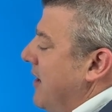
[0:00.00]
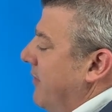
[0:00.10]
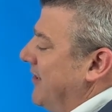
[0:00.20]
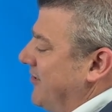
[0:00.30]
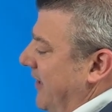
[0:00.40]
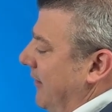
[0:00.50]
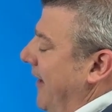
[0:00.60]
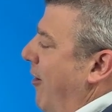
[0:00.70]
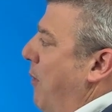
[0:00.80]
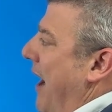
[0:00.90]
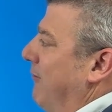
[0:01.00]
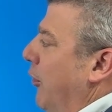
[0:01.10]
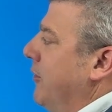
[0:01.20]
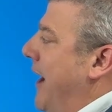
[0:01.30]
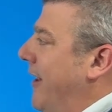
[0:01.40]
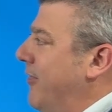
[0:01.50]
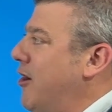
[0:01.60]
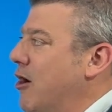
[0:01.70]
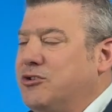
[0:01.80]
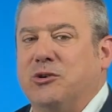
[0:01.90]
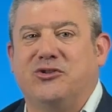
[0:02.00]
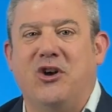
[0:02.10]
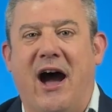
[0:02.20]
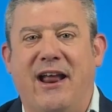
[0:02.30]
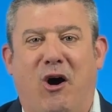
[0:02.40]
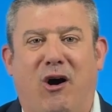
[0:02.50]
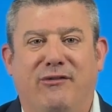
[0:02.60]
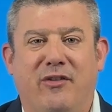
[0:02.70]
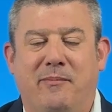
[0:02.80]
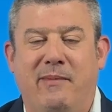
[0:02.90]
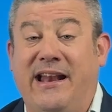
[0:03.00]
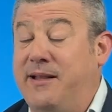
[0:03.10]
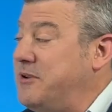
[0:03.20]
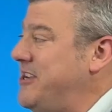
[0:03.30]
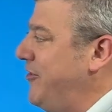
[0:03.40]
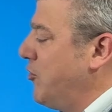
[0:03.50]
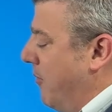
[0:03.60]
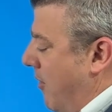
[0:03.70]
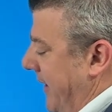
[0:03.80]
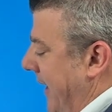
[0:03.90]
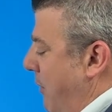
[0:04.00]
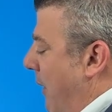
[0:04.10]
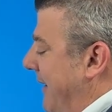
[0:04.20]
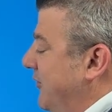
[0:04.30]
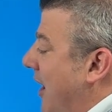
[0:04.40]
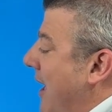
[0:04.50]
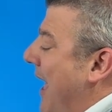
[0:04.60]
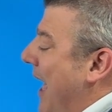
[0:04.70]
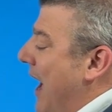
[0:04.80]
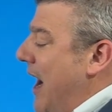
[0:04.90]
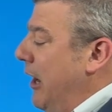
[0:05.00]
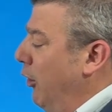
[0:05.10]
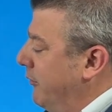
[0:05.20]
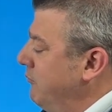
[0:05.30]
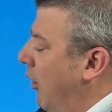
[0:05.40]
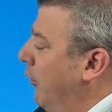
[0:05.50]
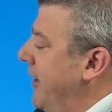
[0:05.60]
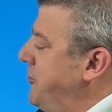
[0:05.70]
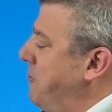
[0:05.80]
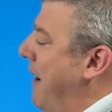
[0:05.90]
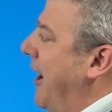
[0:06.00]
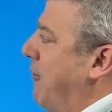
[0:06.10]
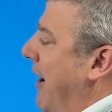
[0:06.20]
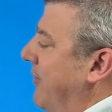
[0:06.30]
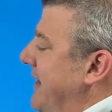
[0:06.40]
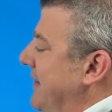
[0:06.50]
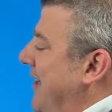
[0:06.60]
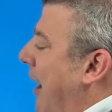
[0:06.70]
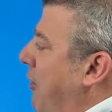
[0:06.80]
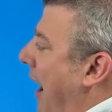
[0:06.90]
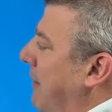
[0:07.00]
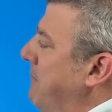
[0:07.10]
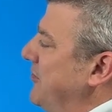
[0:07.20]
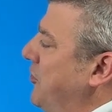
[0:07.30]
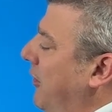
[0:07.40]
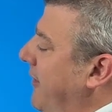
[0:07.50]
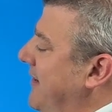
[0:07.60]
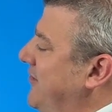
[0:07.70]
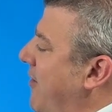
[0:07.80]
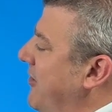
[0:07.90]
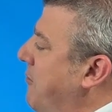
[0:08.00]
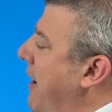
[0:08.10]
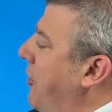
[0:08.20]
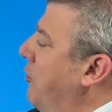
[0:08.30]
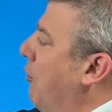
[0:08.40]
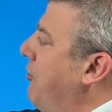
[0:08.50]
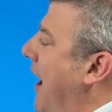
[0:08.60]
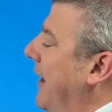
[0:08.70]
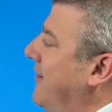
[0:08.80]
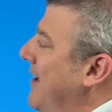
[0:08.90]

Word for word: This is a clearer way of looking at it, the coastal side of the, any potential marine heat waves, uh, look, not looking too bad around the South Island, but certainly these areas around the North Island